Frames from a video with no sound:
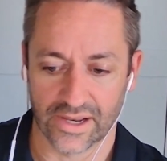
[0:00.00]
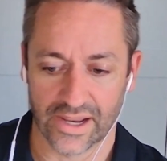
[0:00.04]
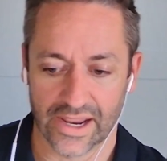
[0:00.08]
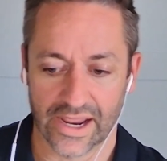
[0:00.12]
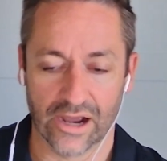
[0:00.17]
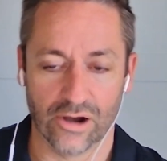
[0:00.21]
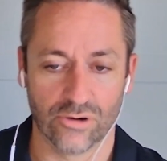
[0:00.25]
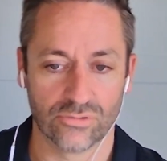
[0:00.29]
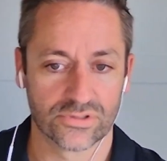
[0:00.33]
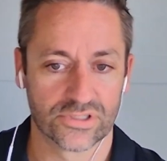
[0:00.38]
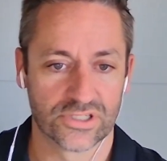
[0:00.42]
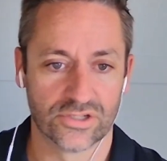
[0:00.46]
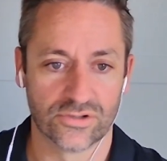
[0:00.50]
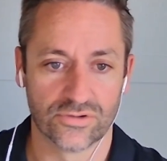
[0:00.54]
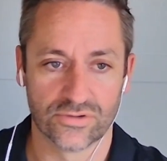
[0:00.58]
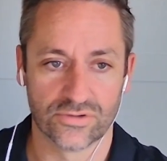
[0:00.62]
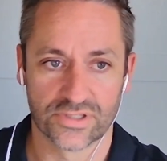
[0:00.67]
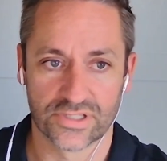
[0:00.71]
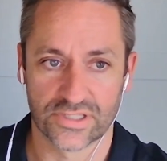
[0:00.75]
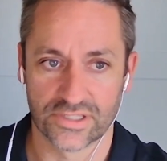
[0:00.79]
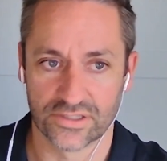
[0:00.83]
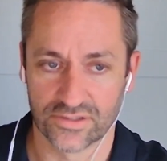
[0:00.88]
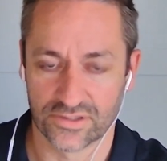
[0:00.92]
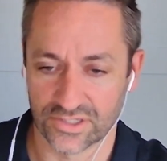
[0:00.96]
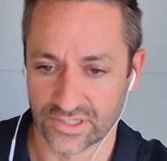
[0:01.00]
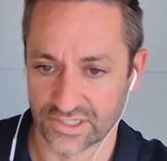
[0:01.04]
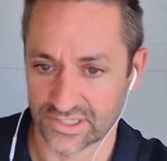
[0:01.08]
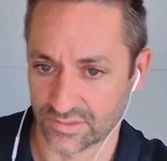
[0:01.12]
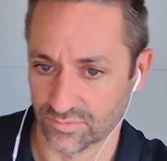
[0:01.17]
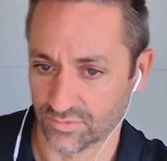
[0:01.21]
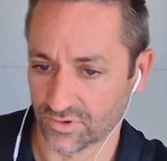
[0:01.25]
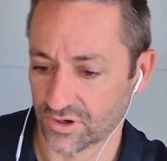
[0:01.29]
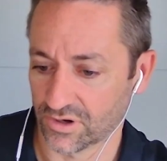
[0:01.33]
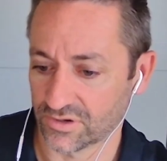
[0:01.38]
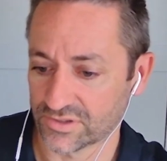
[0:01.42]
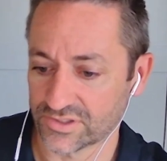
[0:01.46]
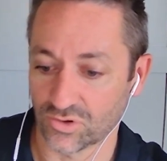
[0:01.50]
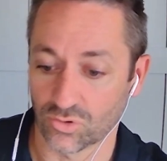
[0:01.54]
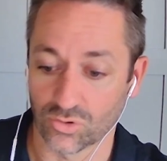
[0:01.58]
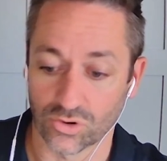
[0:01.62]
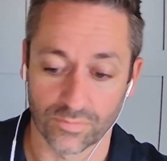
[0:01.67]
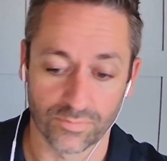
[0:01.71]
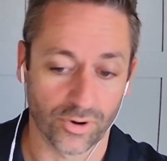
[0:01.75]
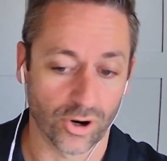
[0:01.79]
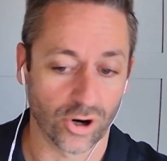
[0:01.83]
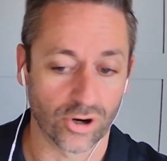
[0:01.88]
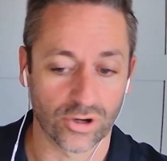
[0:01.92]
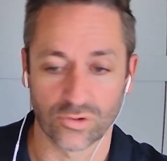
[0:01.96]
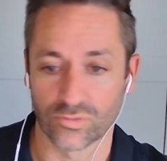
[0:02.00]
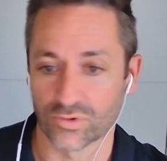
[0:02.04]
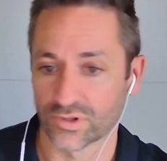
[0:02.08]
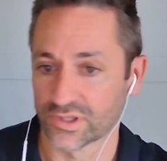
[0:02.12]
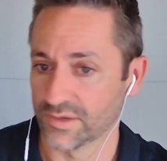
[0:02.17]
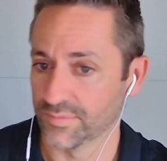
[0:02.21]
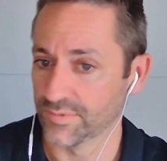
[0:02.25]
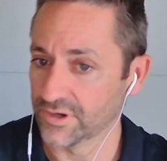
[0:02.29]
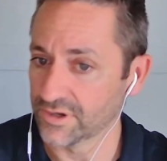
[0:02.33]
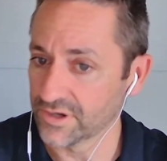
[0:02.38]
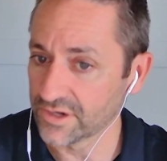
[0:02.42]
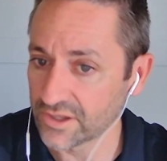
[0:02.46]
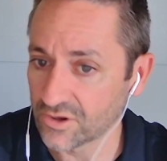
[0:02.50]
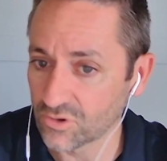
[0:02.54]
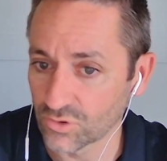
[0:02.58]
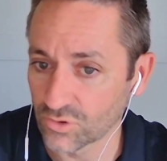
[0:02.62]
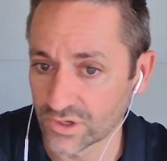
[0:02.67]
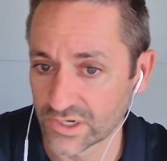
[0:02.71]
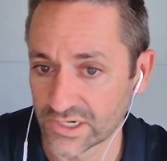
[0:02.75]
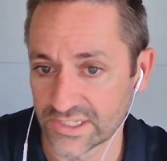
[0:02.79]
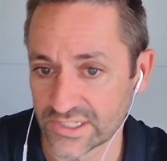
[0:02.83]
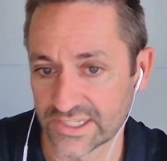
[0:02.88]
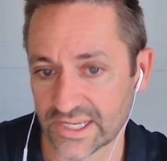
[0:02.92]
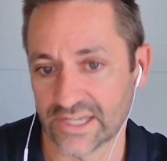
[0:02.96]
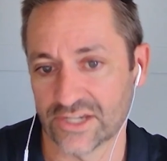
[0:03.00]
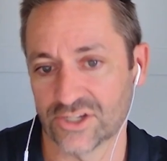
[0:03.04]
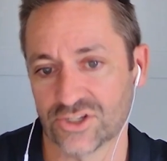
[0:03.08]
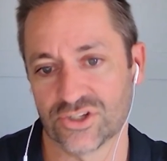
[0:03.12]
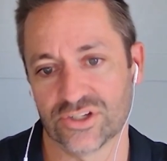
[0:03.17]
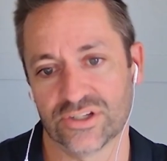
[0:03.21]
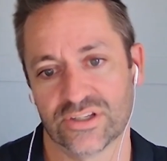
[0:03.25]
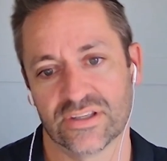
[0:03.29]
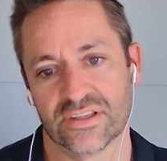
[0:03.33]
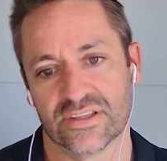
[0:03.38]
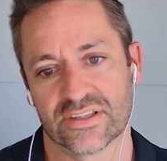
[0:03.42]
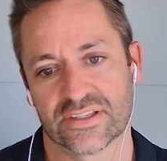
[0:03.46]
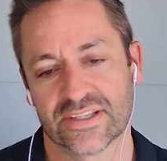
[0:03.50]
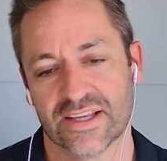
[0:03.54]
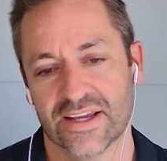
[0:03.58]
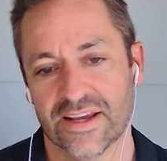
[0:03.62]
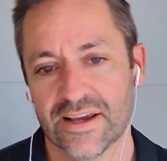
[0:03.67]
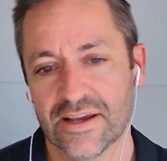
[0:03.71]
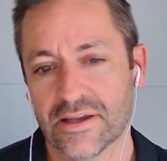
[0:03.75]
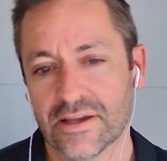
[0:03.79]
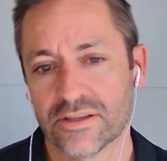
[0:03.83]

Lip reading: out to somewhere else, or partner with community organizations